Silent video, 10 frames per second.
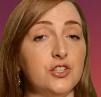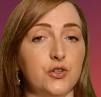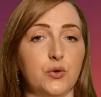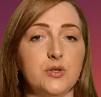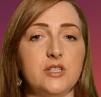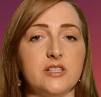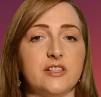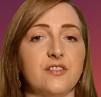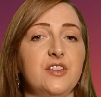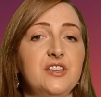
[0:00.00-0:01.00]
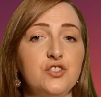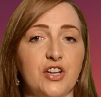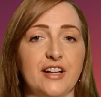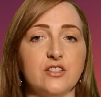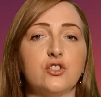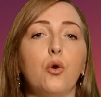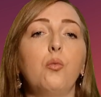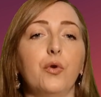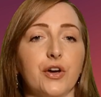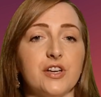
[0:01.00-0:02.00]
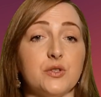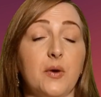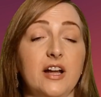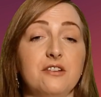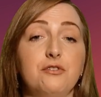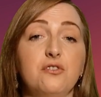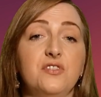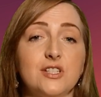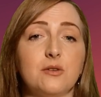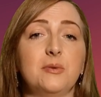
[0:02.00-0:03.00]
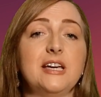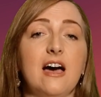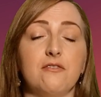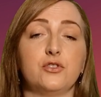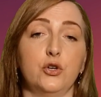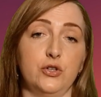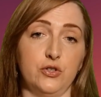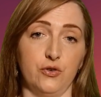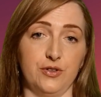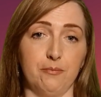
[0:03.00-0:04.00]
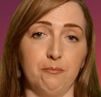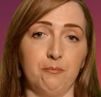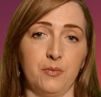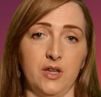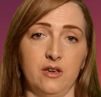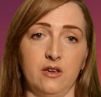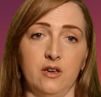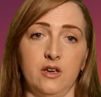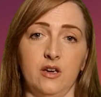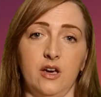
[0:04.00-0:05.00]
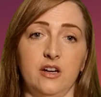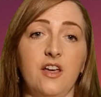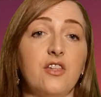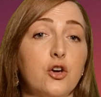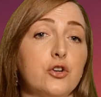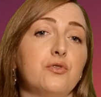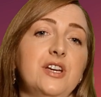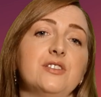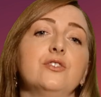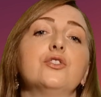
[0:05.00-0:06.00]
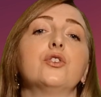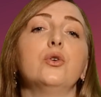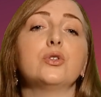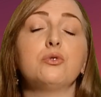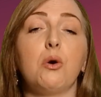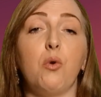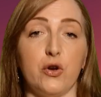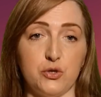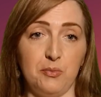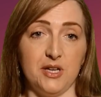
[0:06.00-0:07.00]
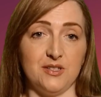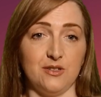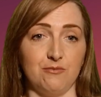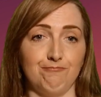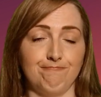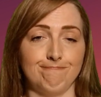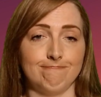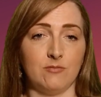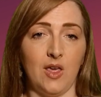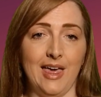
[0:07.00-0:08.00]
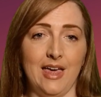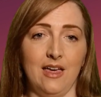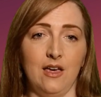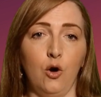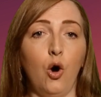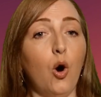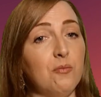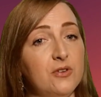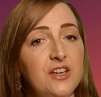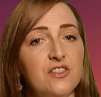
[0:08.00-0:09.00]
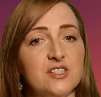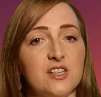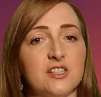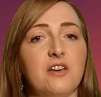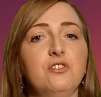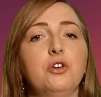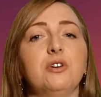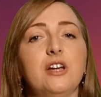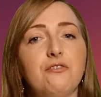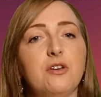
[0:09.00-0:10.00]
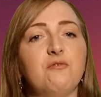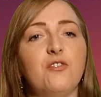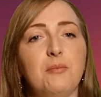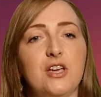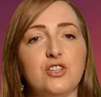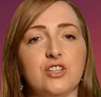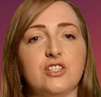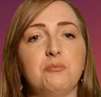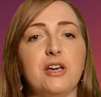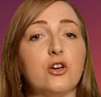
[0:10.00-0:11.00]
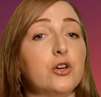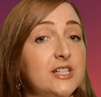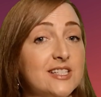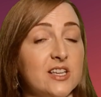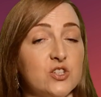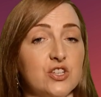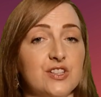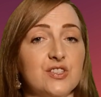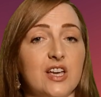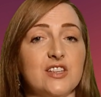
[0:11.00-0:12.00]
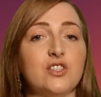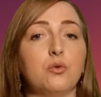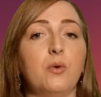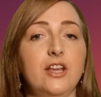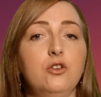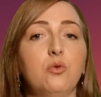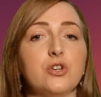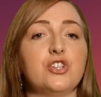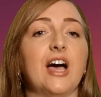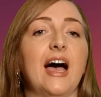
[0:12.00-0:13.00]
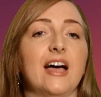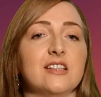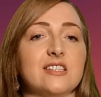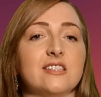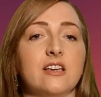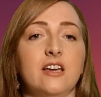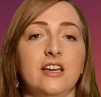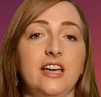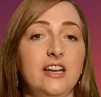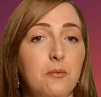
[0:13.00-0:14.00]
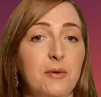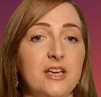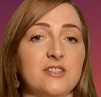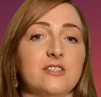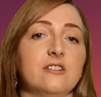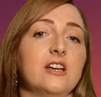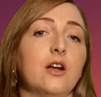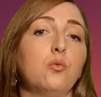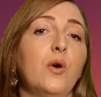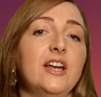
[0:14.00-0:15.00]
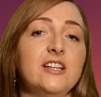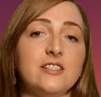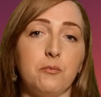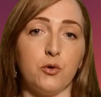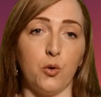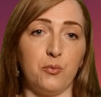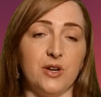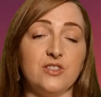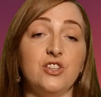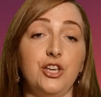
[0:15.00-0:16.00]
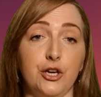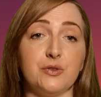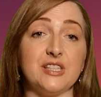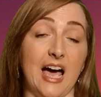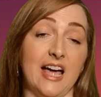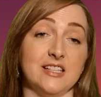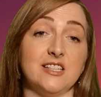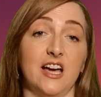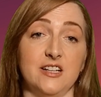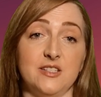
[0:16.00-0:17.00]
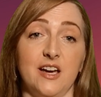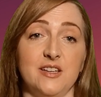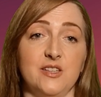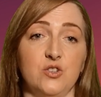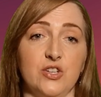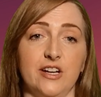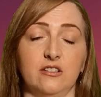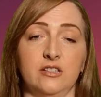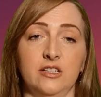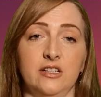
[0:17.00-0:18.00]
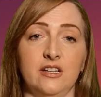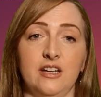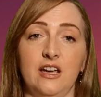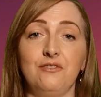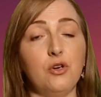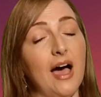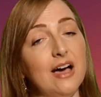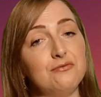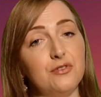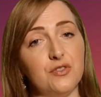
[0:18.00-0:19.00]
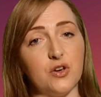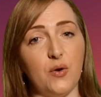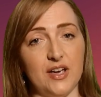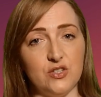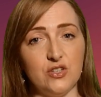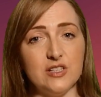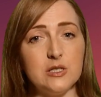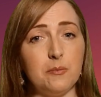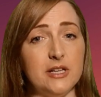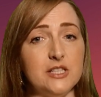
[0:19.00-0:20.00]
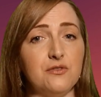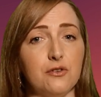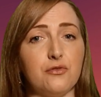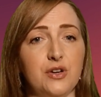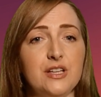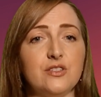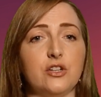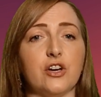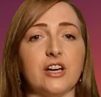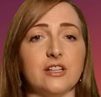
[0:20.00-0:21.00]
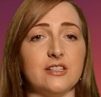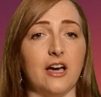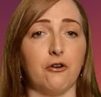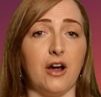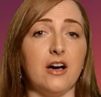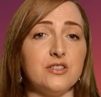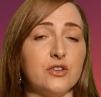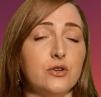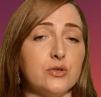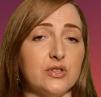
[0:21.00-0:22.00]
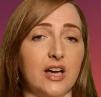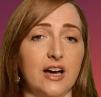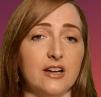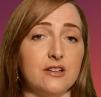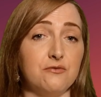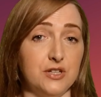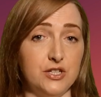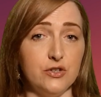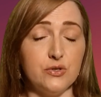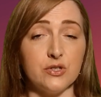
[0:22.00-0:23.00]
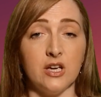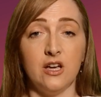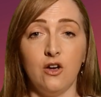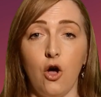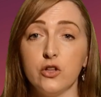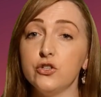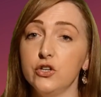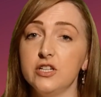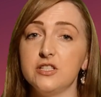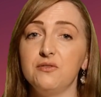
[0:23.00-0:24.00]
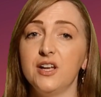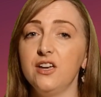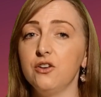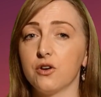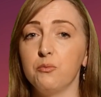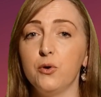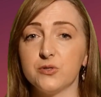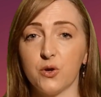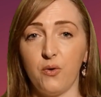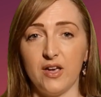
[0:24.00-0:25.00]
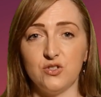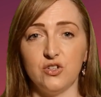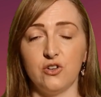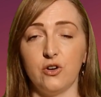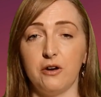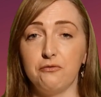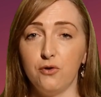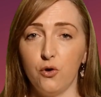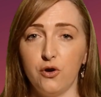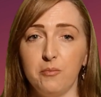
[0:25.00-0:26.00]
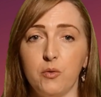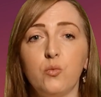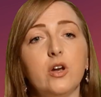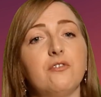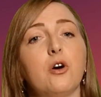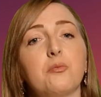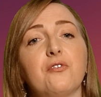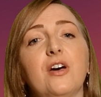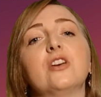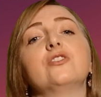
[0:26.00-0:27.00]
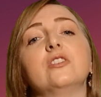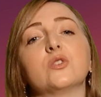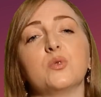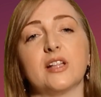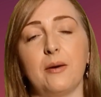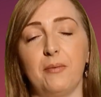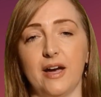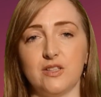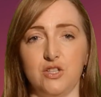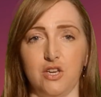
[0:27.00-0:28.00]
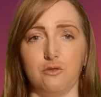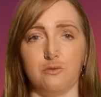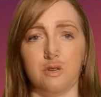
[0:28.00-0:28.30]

note is that these gels don't work as well if you visibly have dirt on them. Another good reason to go to a wash basin. Hopefully this has given you enough information to make good decisions as to when you wash your hands in a basin and when it's appropriate to use the hand sanitizing gel. If you have further questions, please feel free to look at our articles and videos. Alternatively, you can pose a question on our forum and one of our professionals will get back to you.